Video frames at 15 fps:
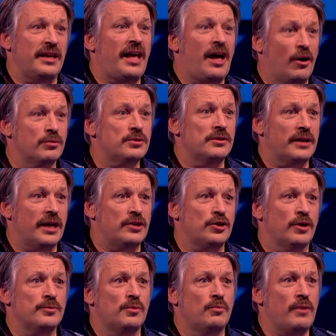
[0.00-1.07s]
It helps them get
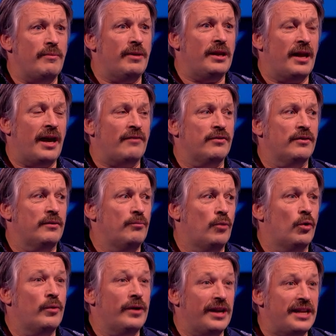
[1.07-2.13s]
jobs, and women have a
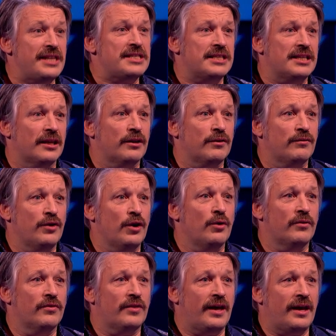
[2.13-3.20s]
more realistic
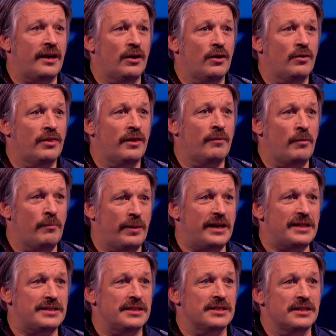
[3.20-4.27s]
view of their
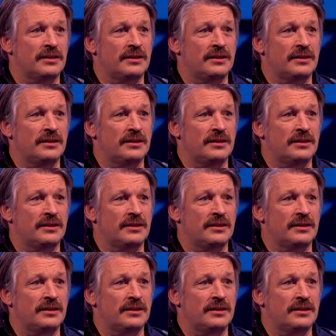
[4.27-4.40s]
abilities.